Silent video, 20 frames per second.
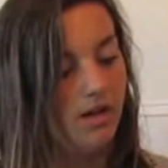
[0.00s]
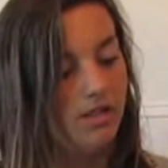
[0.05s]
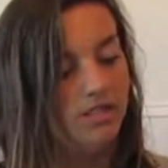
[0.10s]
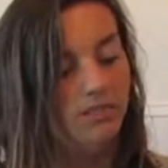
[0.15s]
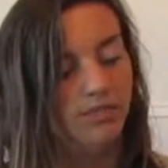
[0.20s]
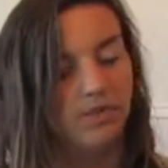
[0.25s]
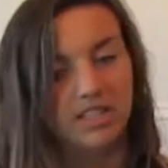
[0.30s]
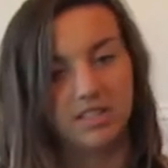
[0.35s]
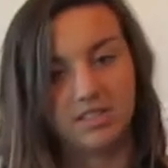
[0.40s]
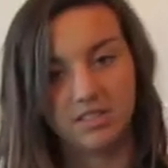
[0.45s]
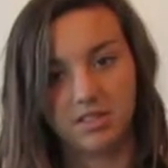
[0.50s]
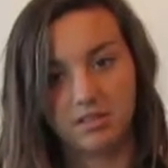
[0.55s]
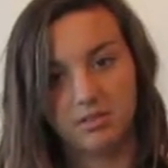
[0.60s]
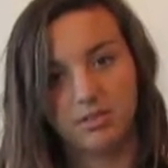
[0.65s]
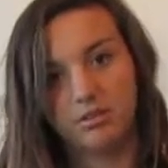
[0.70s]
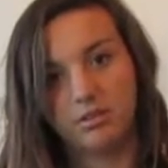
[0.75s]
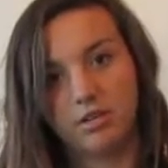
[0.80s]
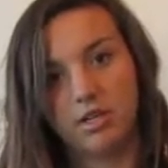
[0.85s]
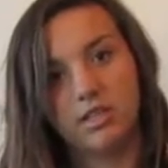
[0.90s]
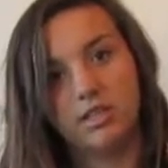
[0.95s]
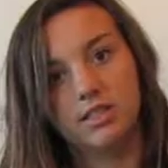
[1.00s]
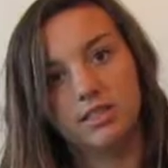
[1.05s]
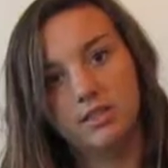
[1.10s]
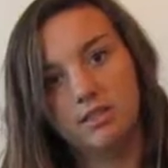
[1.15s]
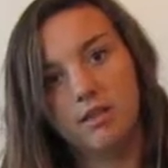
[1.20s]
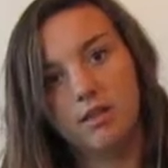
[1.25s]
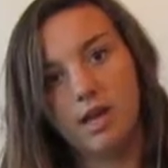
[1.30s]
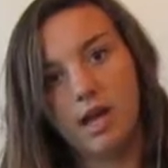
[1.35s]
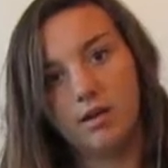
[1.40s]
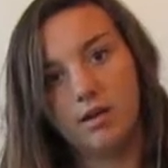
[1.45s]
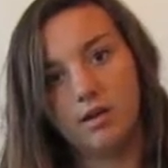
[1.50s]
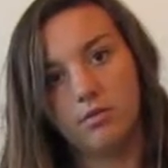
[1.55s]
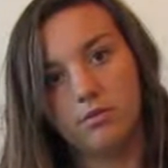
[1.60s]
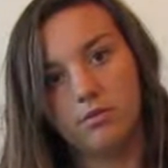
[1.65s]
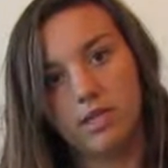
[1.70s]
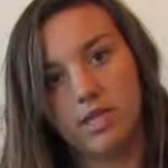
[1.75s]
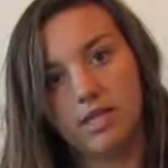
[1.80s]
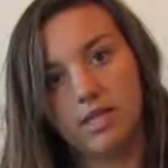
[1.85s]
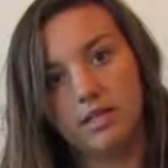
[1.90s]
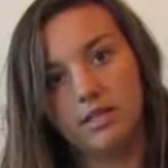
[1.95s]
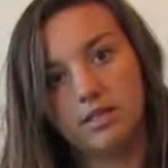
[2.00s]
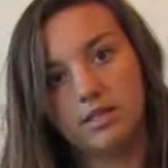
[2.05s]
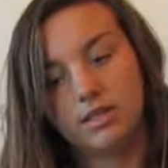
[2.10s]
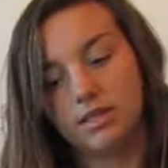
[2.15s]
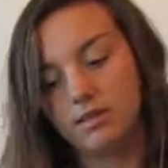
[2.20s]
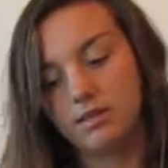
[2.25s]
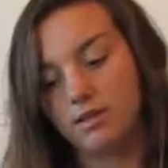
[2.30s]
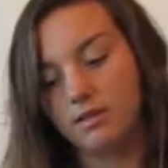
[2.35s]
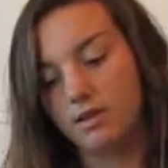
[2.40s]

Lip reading: to make sure the string is held in place.